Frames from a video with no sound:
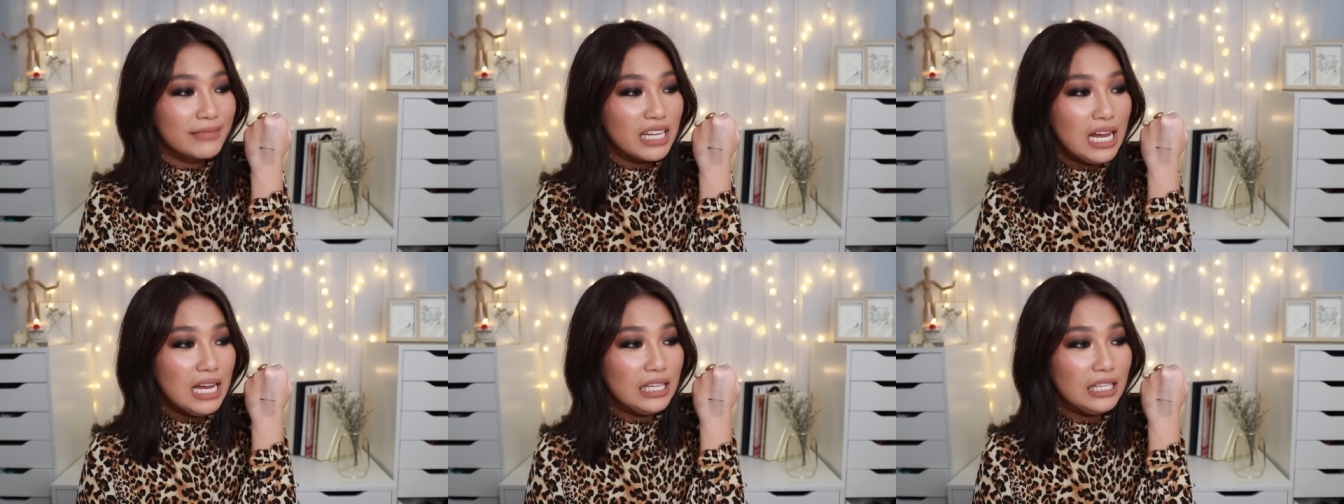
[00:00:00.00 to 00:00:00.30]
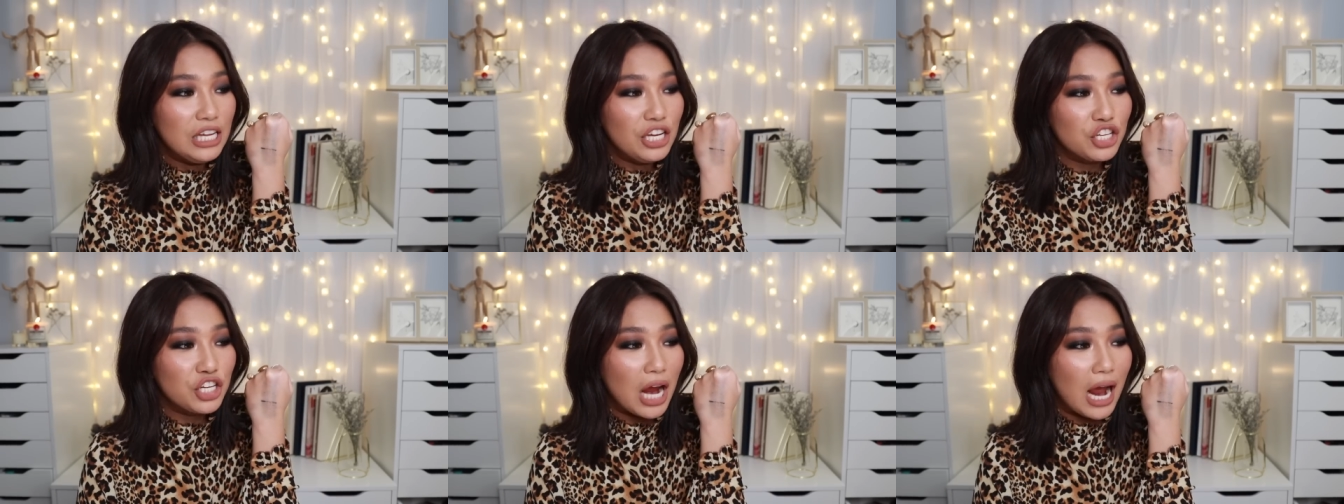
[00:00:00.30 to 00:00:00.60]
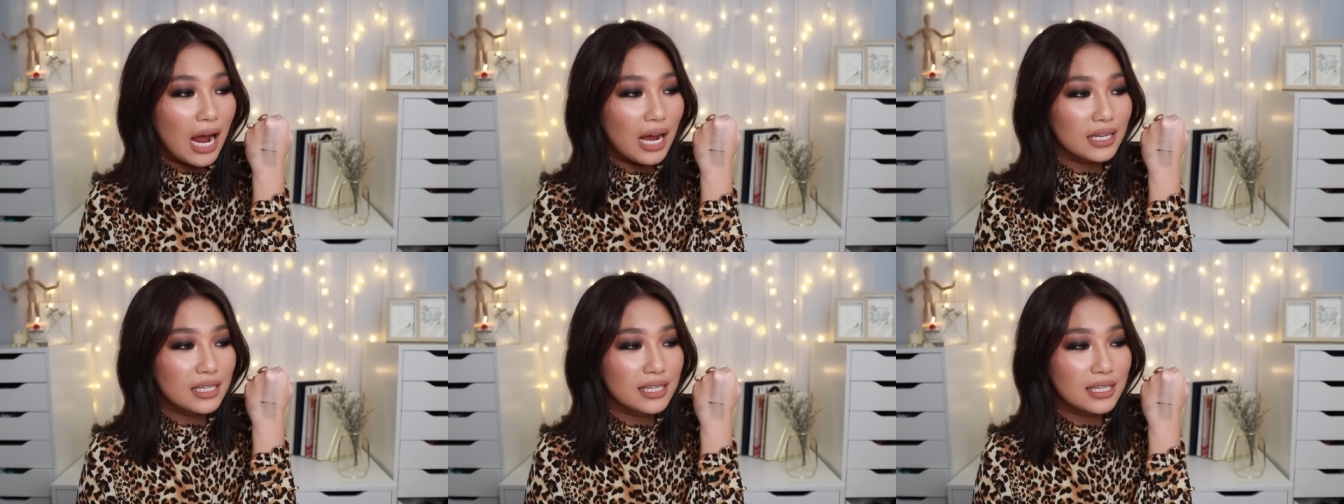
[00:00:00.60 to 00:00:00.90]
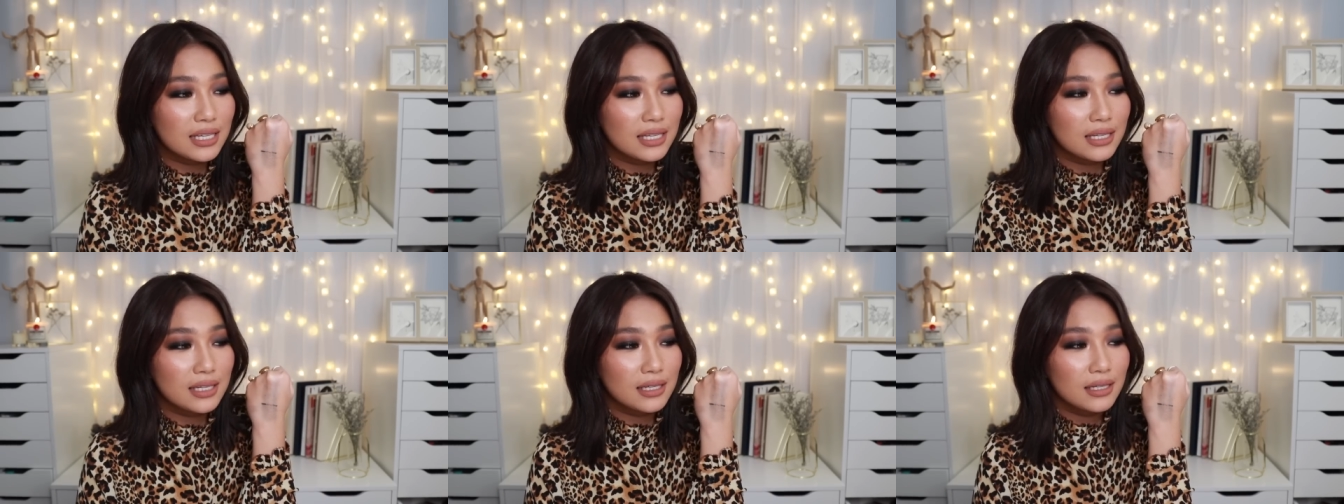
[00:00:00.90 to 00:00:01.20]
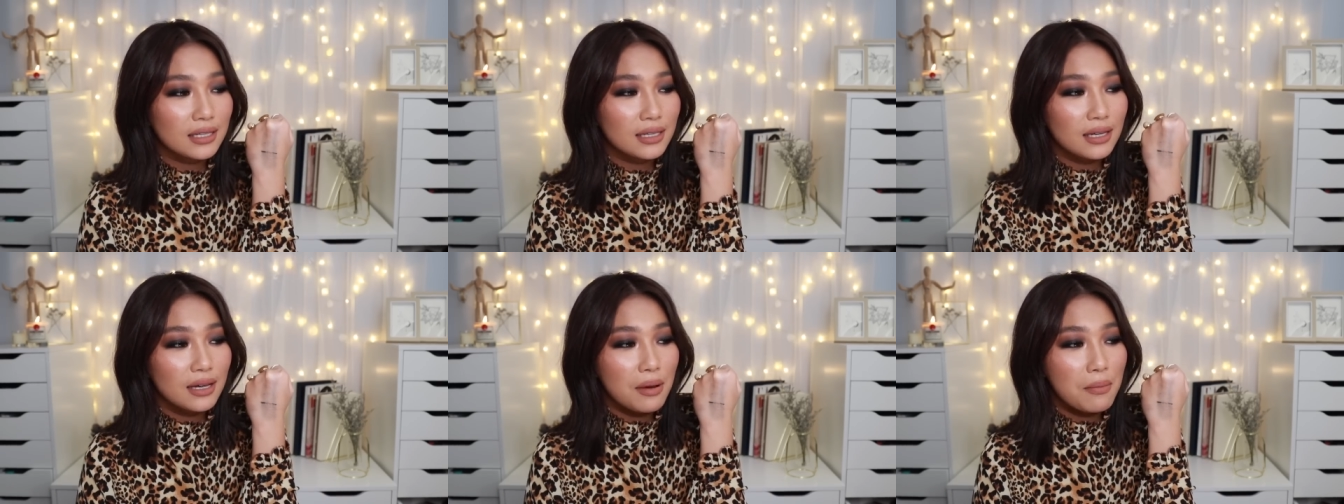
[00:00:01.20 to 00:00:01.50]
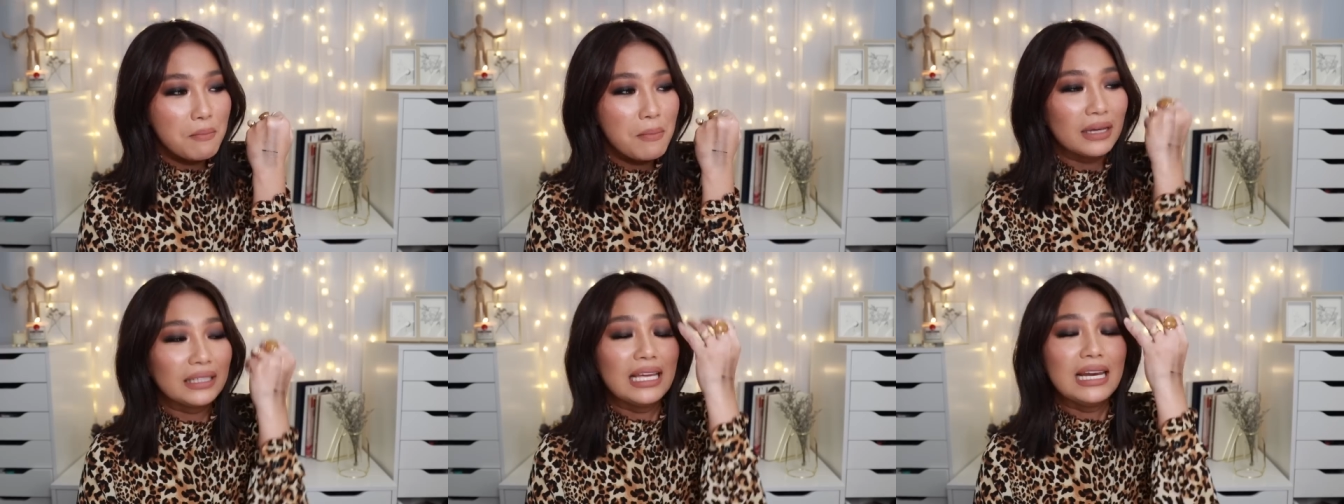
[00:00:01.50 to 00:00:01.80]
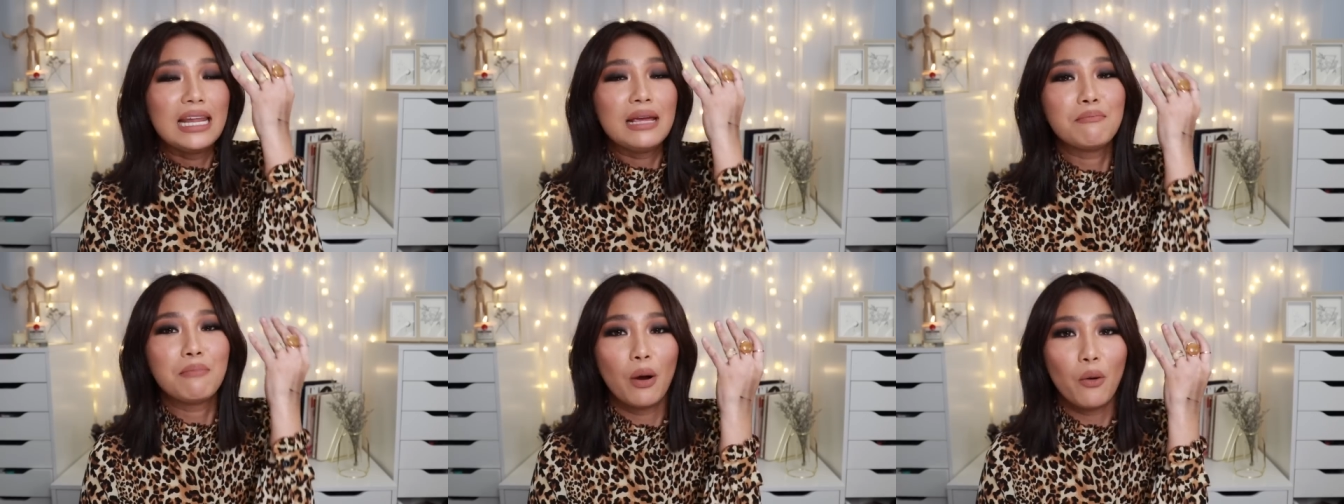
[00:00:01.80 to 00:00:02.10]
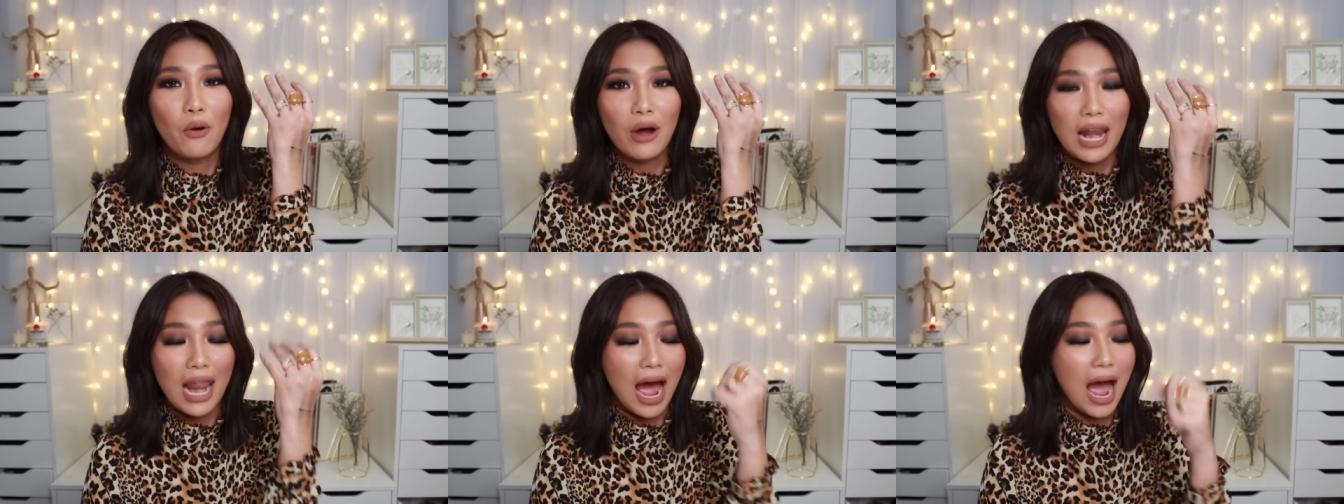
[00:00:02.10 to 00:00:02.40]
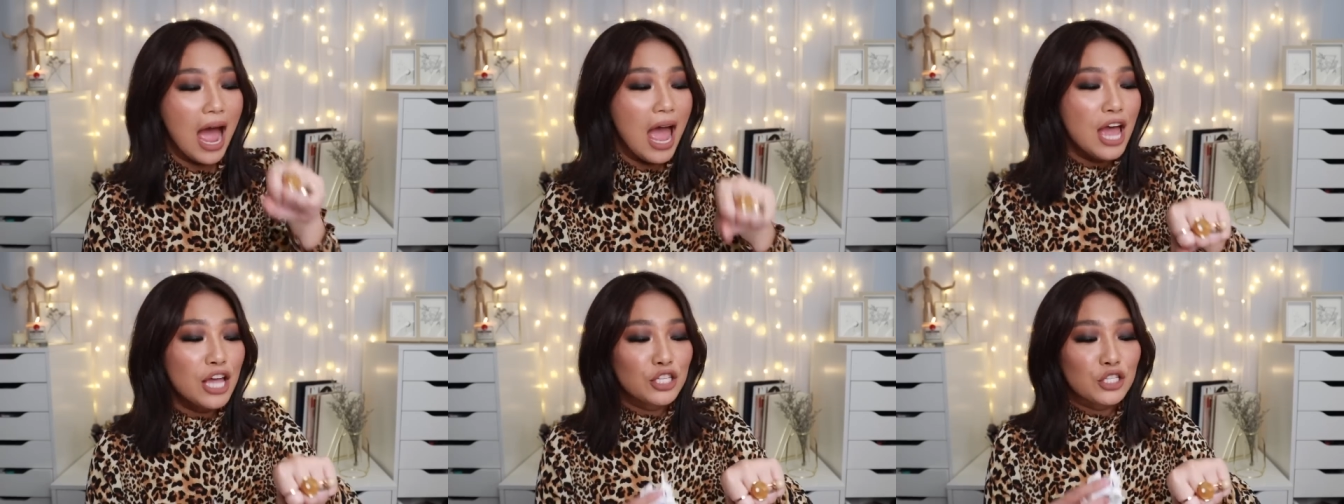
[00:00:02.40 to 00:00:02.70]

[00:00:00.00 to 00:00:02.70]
Hindi siya as madaling mawala.